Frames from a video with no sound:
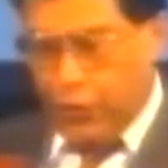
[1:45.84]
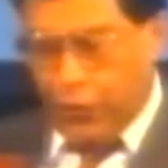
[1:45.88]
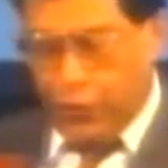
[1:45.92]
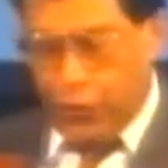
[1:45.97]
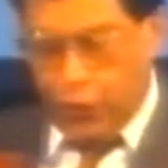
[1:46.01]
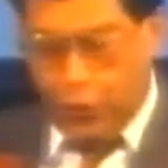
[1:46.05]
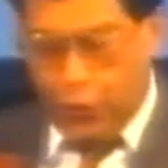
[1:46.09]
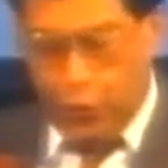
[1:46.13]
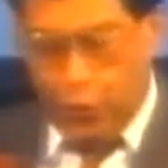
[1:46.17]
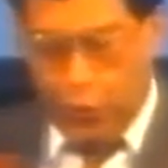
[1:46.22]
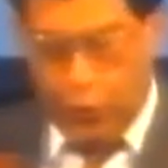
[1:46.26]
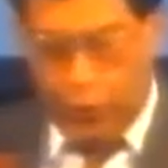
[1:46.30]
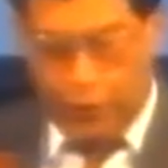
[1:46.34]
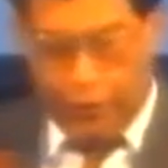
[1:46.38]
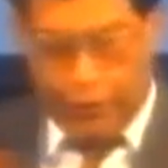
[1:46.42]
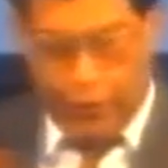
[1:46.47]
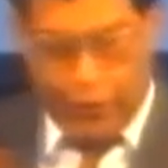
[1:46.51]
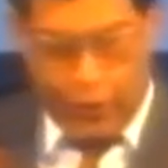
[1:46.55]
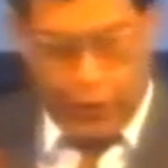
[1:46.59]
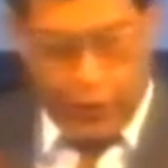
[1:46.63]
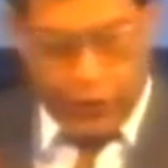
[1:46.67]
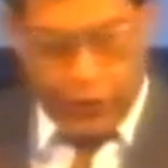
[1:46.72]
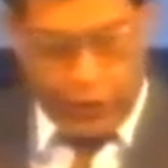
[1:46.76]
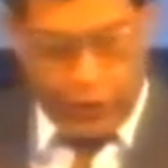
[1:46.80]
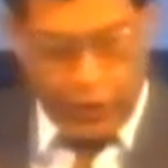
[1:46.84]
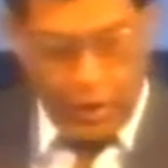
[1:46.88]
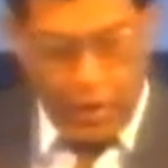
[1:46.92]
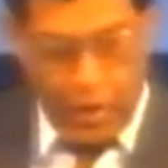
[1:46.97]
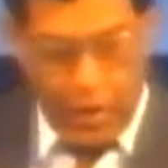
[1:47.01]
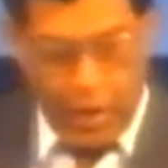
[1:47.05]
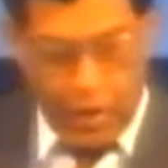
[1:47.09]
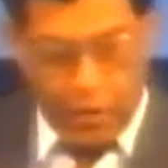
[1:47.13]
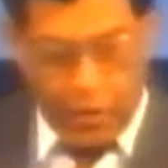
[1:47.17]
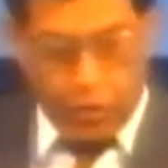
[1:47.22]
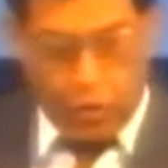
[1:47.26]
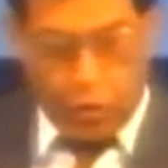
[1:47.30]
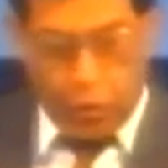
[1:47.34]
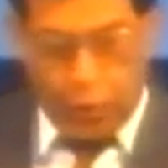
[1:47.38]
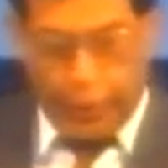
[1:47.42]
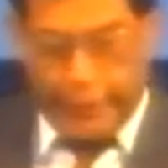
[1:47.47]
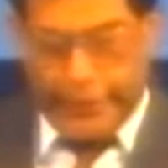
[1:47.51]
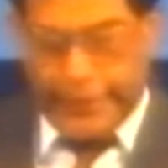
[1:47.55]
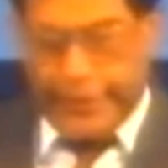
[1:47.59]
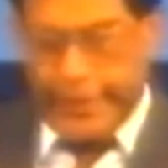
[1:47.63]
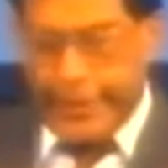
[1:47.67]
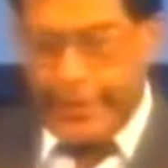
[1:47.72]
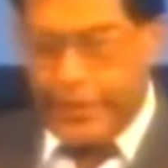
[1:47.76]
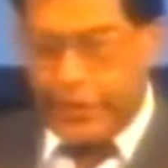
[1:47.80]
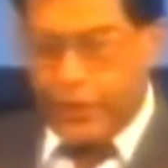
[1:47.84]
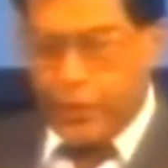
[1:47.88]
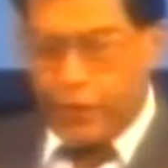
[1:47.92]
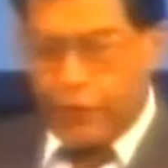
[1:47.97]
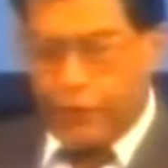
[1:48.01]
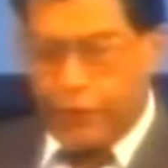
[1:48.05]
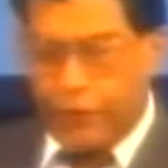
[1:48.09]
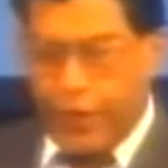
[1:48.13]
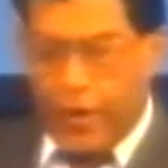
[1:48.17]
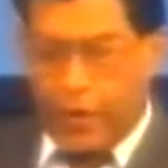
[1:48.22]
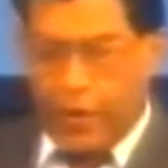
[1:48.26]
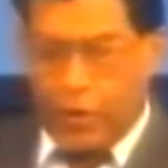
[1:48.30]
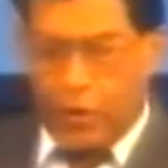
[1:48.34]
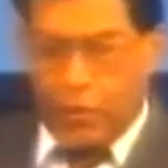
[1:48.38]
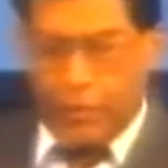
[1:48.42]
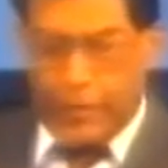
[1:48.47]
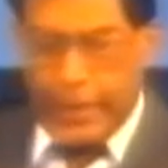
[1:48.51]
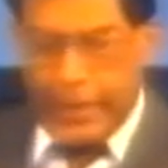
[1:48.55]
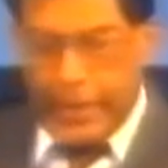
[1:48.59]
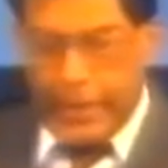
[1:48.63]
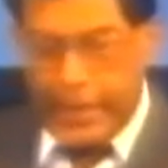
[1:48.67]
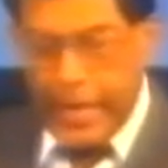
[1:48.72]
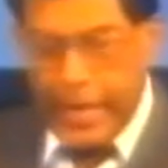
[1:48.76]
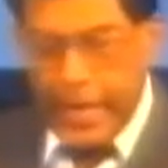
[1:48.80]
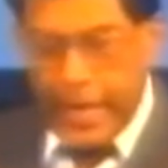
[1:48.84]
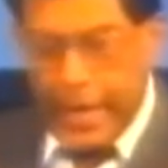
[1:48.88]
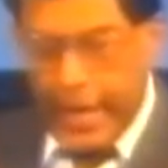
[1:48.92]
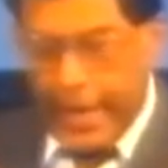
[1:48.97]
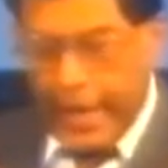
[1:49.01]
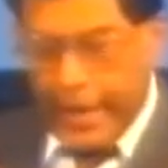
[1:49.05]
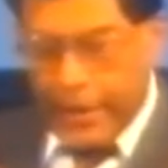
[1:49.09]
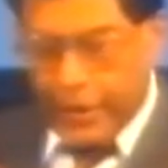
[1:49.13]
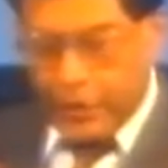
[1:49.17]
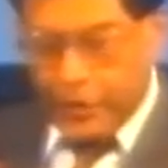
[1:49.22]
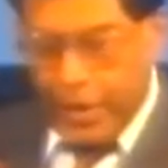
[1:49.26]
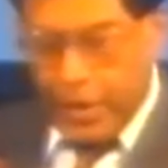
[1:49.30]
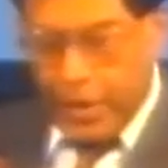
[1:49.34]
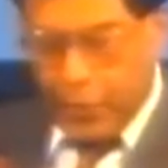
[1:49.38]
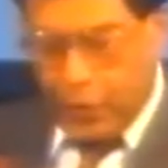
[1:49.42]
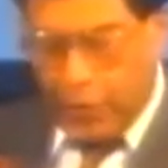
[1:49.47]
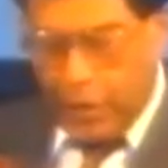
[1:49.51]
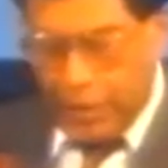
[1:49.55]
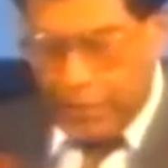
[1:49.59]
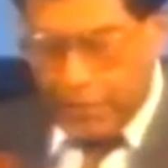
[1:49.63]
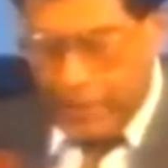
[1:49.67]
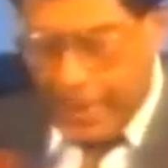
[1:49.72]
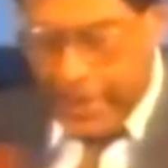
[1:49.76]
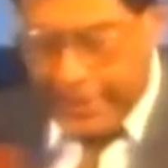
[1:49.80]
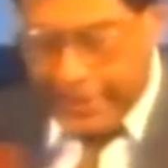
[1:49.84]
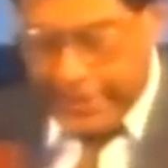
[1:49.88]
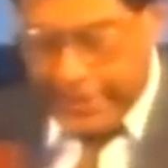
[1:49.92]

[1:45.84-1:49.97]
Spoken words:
through verse 20. So follow me as I read. My